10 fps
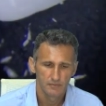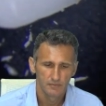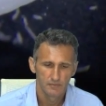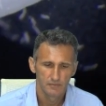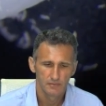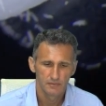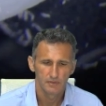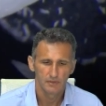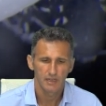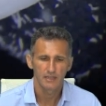stump, how
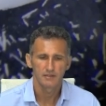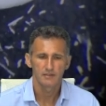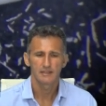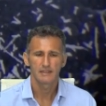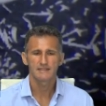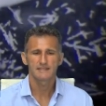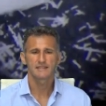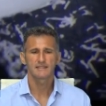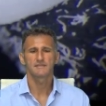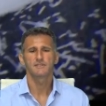to create a die,
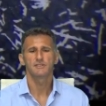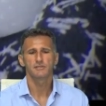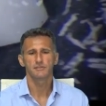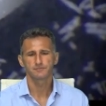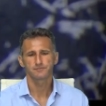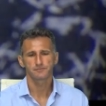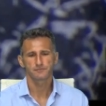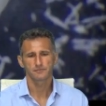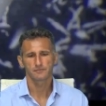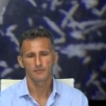so
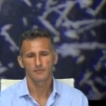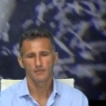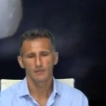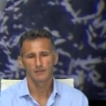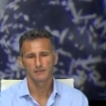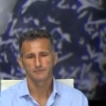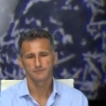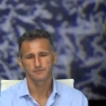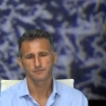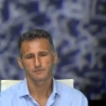you won't miss any
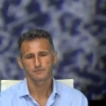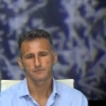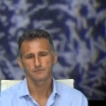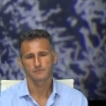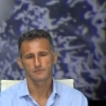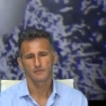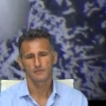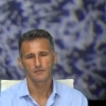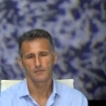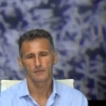information and
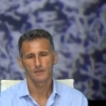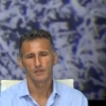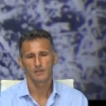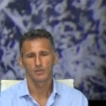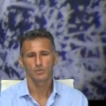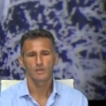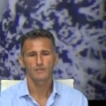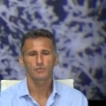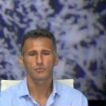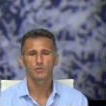you will make the proper
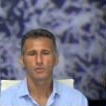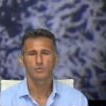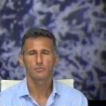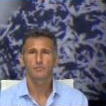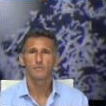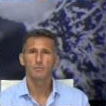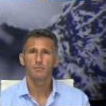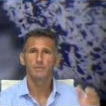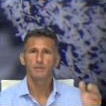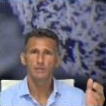decision about
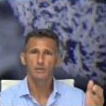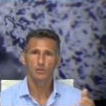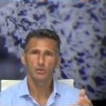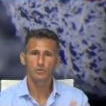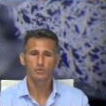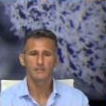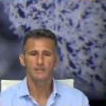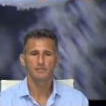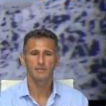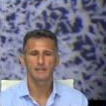the
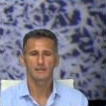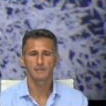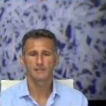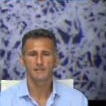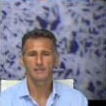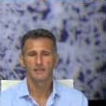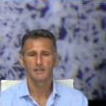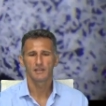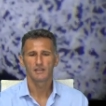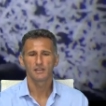margin
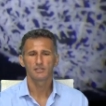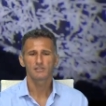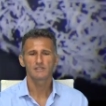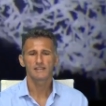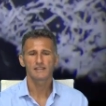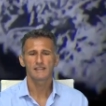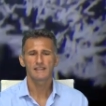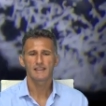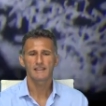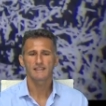of the crown, where
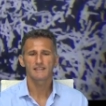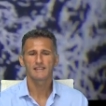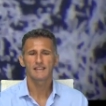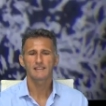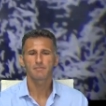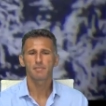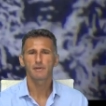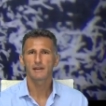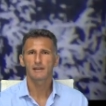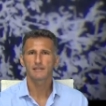this kind of
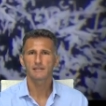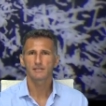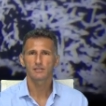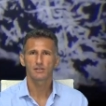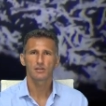margin would be.